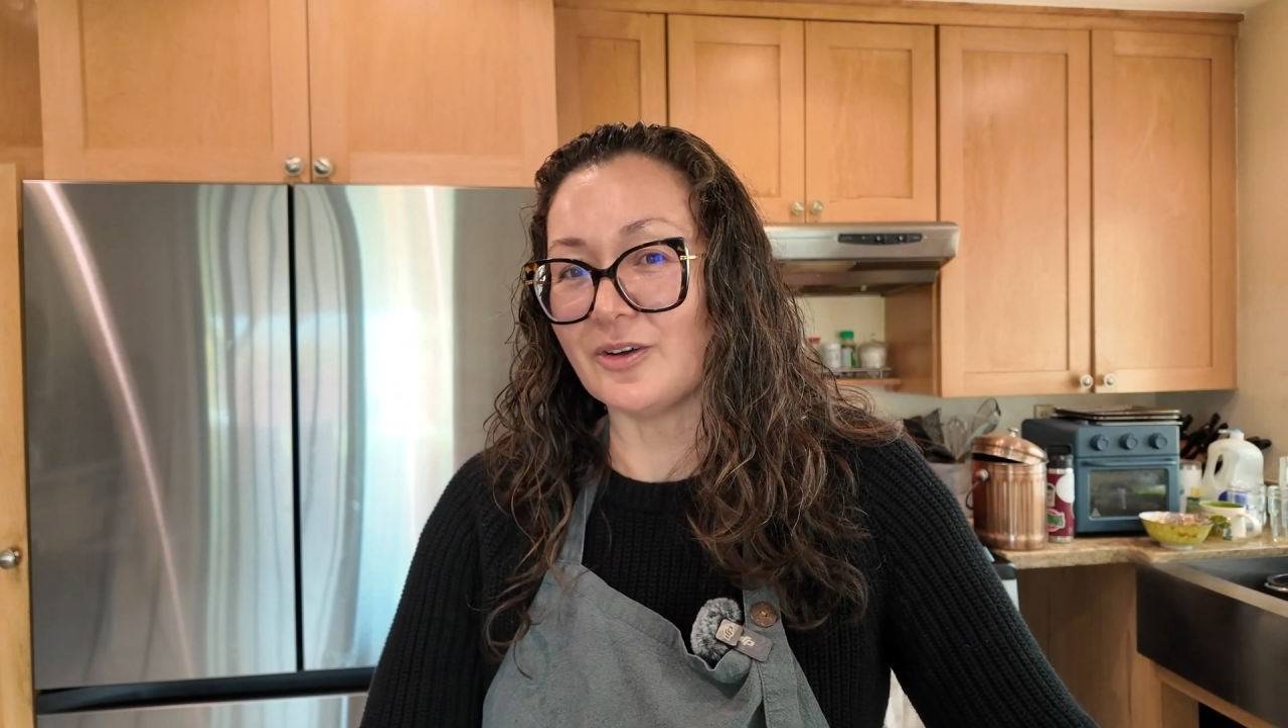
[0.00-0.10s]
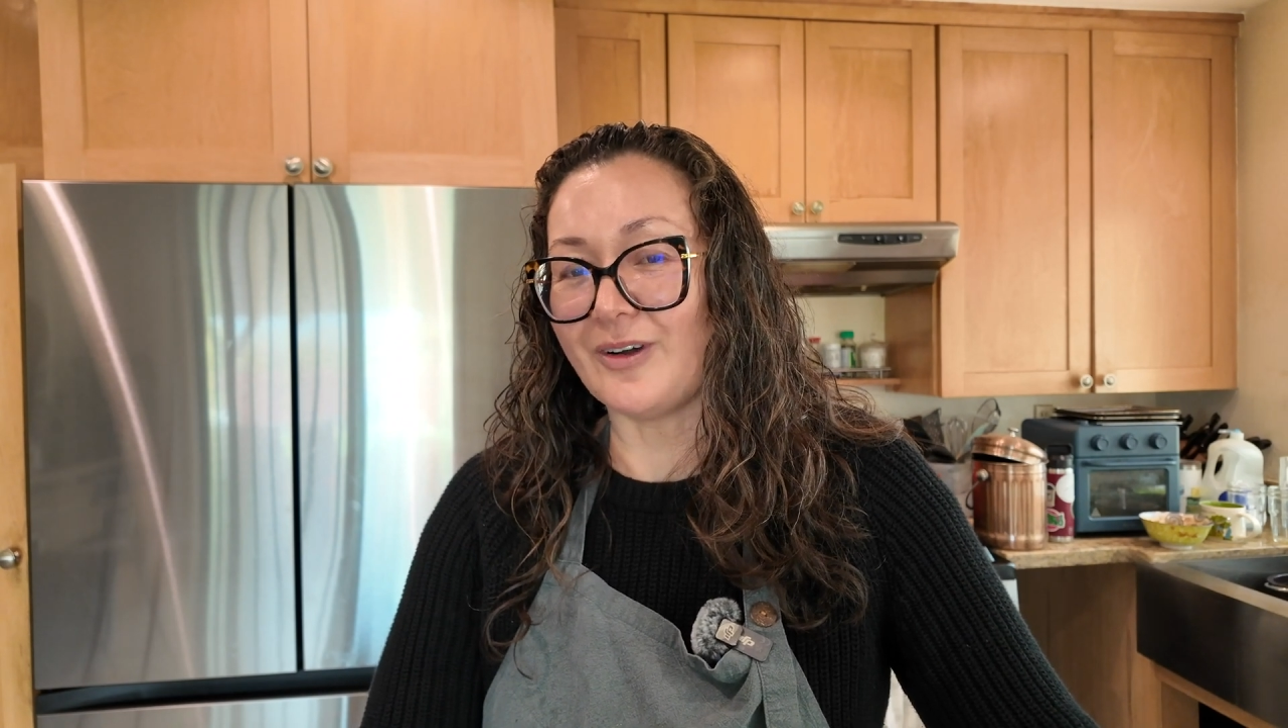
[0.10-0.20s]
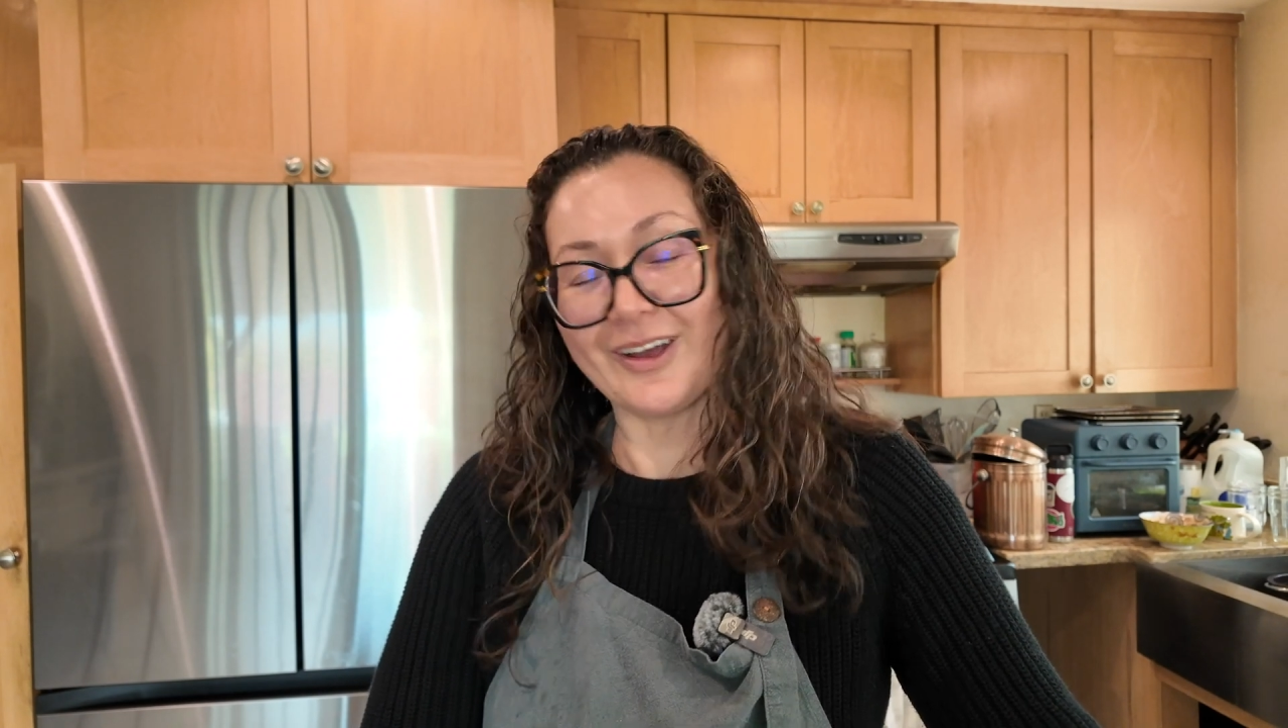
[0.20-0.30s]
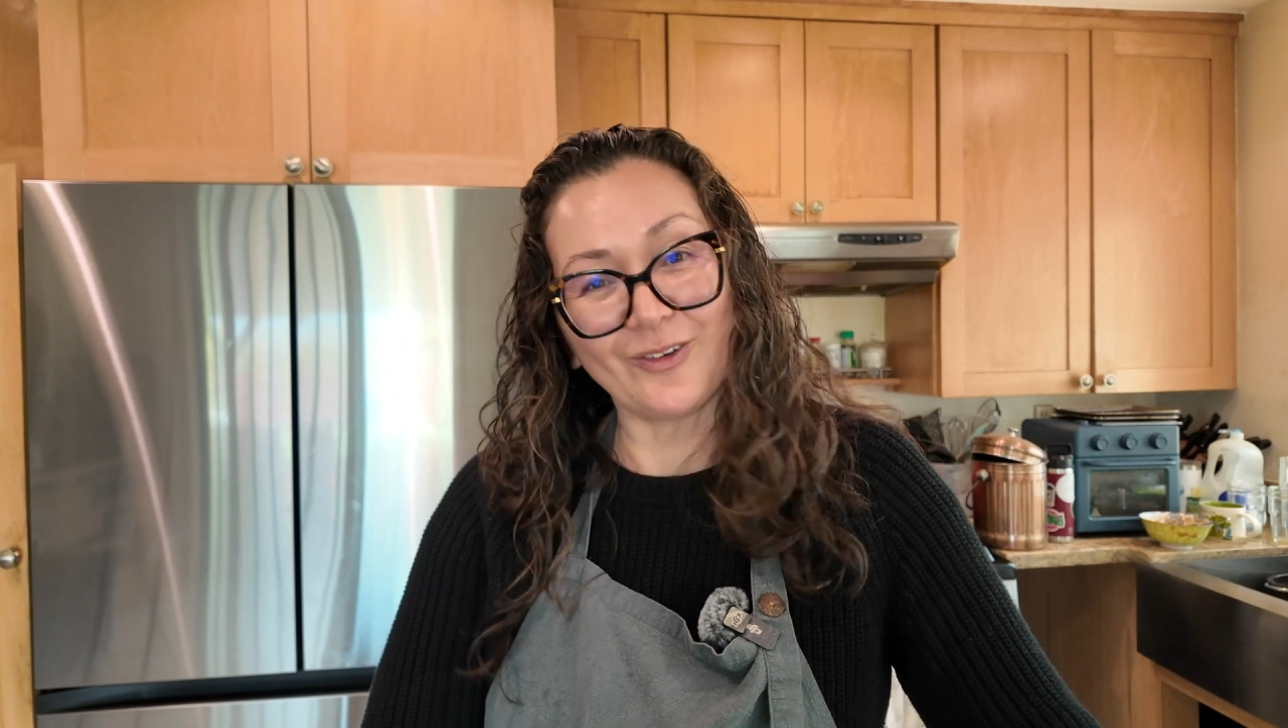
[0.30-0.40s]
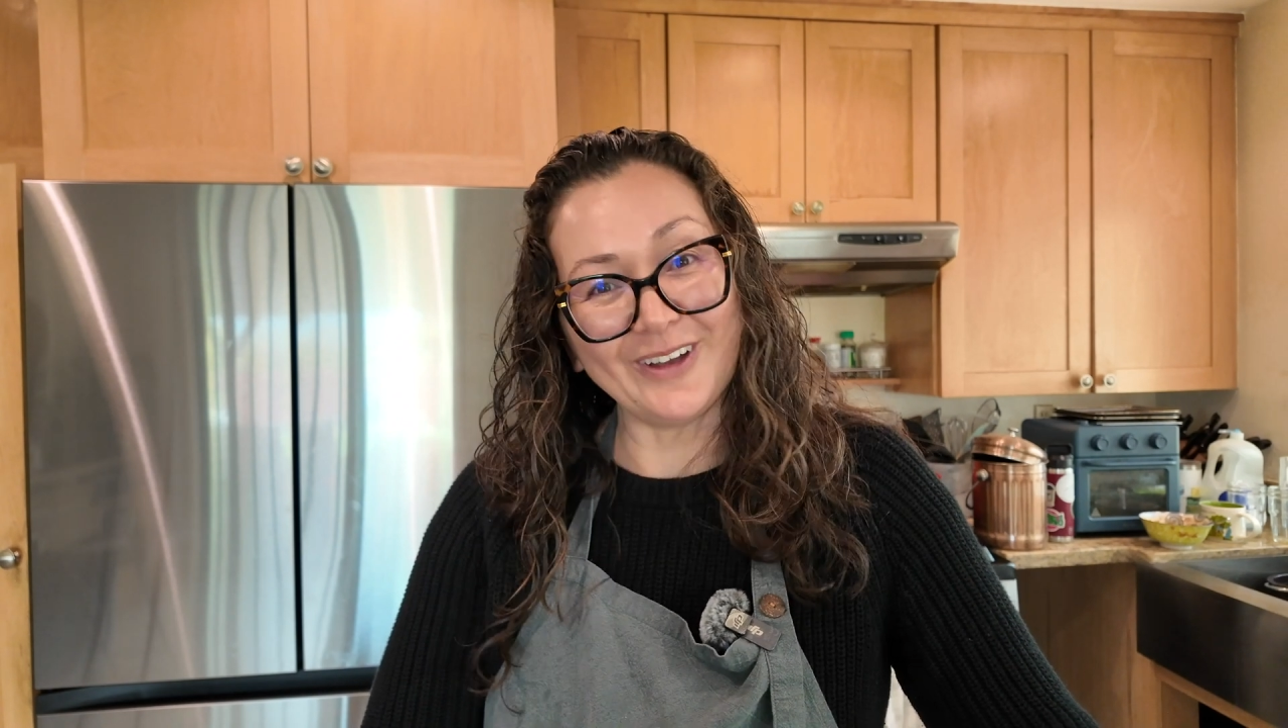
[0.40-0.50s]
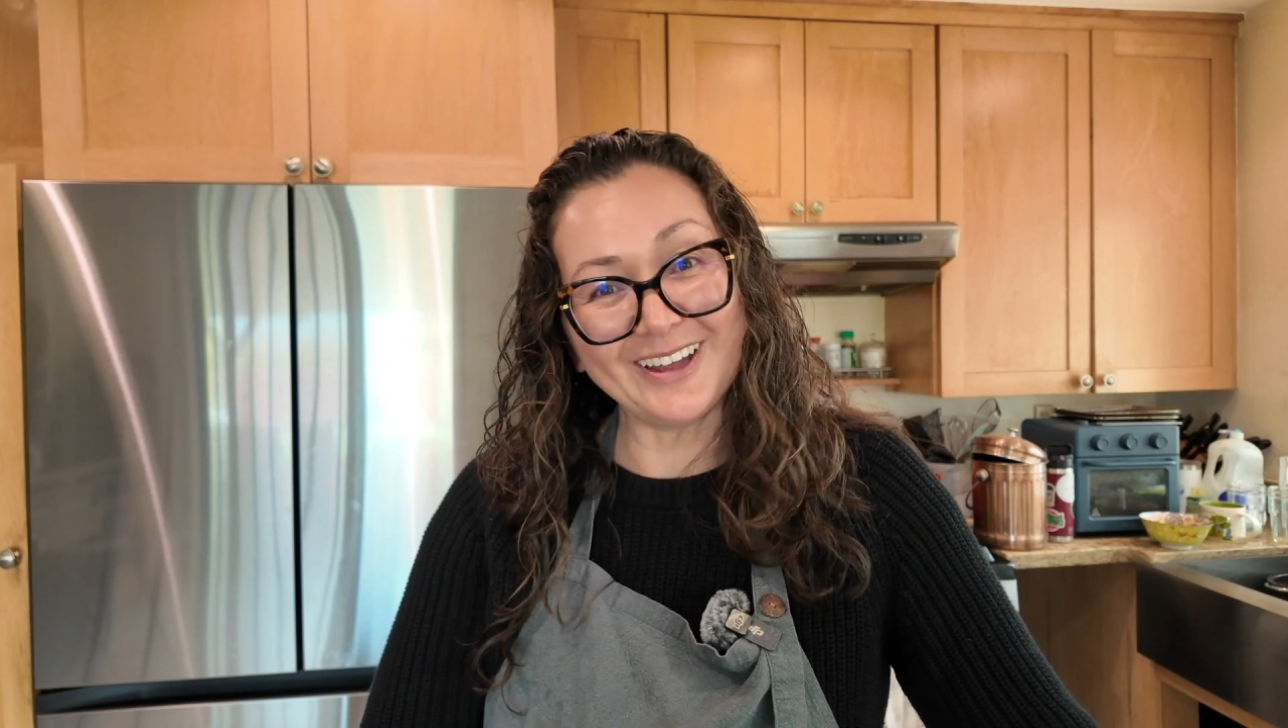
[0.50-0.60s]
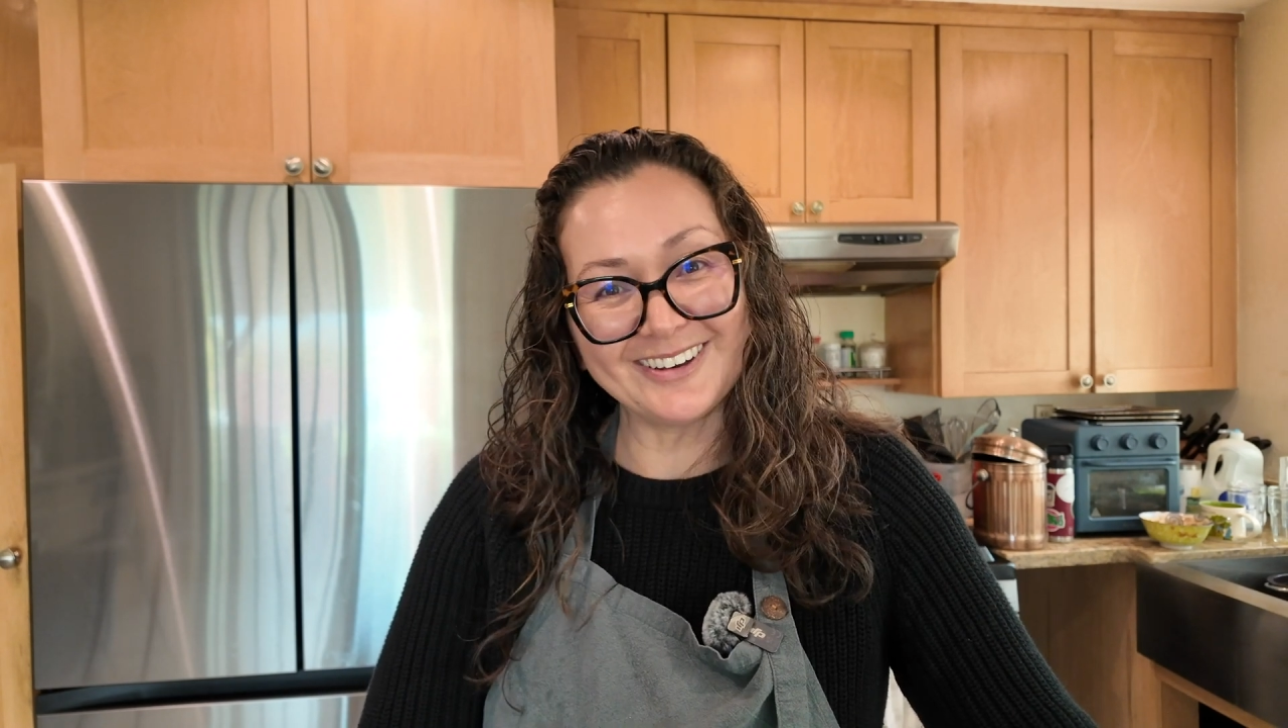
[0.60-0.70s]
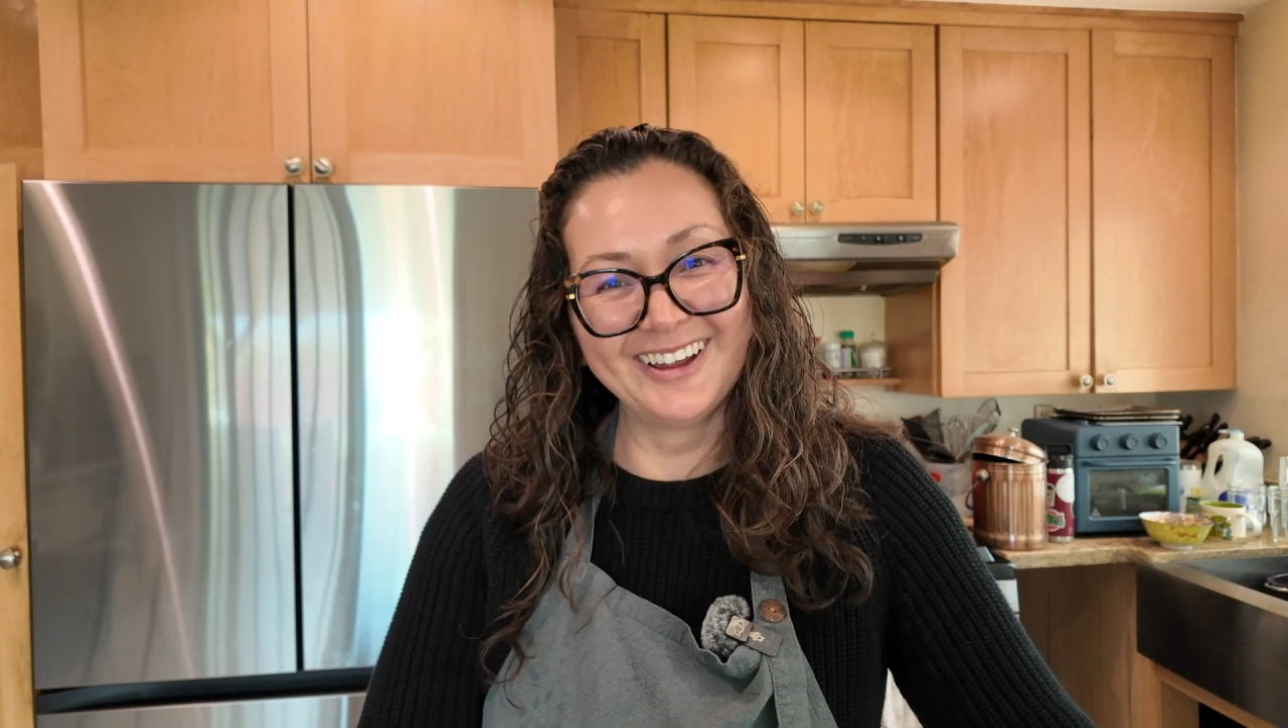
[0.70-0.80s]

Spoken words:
I quit.